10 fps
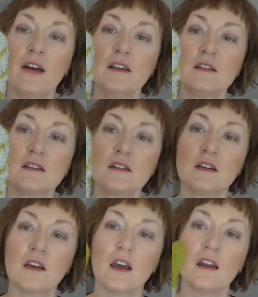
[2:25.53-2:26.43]
it,
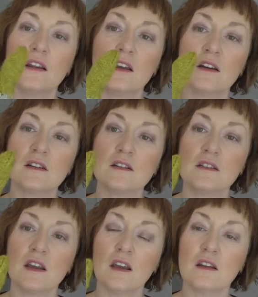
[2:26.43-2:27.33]
and here's
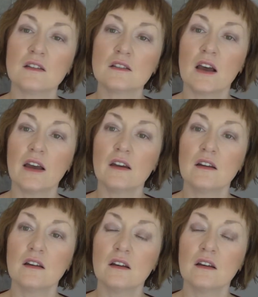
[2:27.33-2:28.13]
the inside.